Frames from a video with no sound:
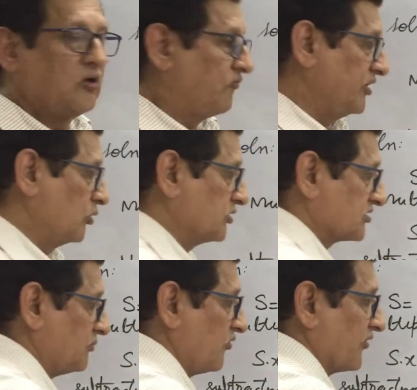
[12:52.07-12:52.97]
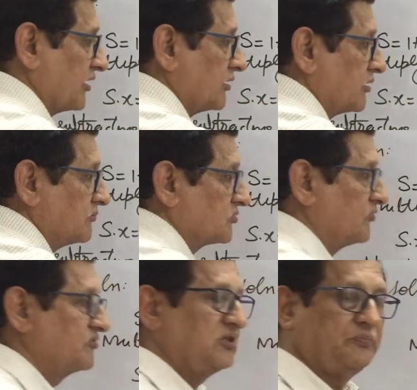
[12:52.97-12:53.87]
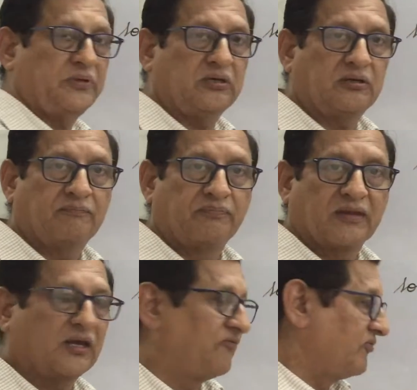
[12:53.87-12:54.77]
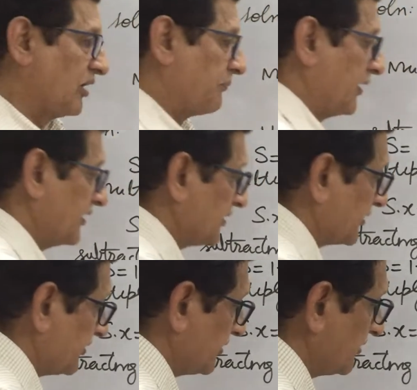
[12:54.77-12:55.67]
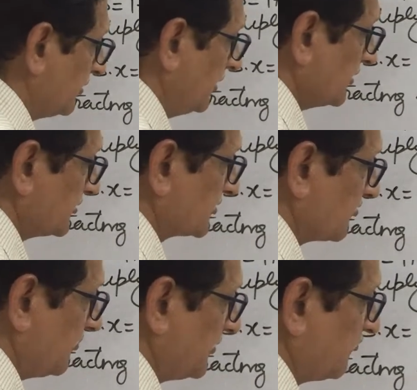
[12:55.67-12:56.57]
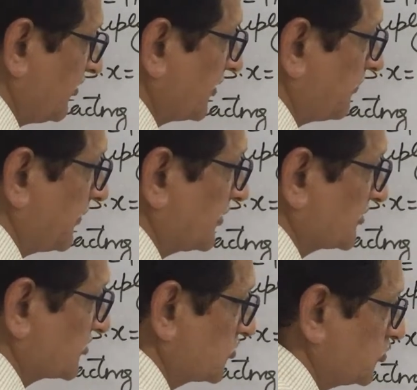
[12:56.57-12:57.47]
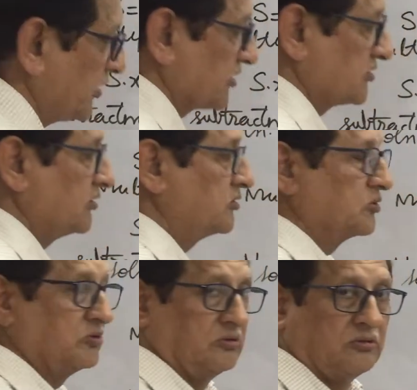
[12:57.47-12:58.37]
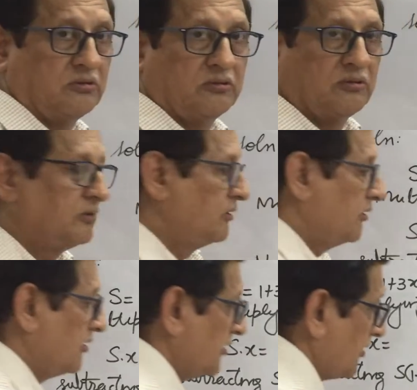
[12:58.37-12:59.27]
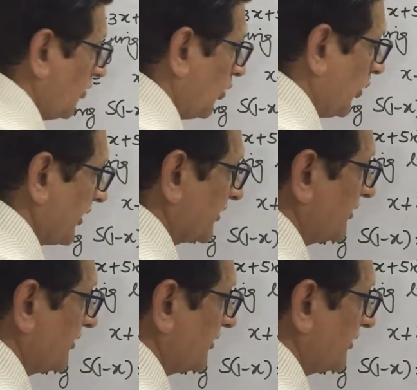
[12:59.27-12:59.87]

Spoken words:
We know the sum of n terms of GP. If we apply that here, this will be 1 plus 2x into 1